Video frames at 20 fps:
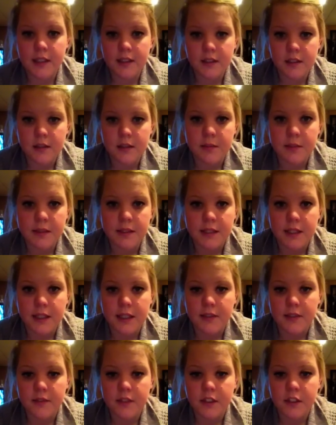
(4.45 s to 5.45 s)
This is my
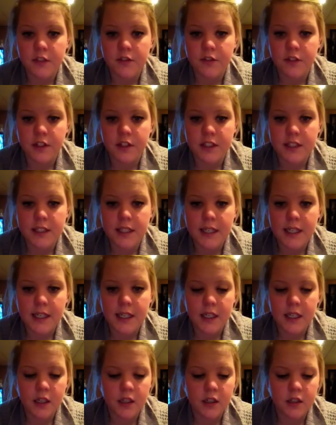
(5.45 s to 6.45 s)
second video for the day.